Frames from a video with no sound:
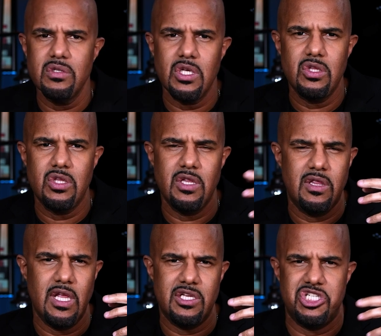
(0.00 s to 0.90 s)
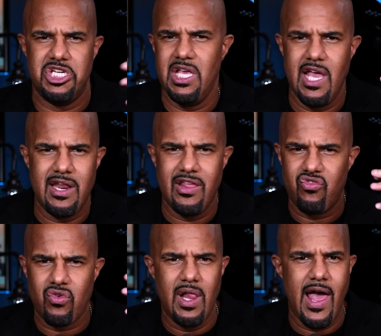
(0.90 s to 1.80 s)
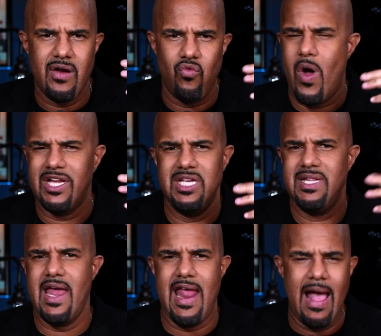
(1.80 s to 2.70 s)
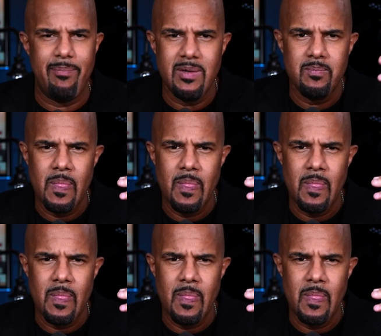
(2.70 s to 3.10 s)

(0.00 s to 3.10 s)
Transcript: Did she get a thrill out of watching that happen?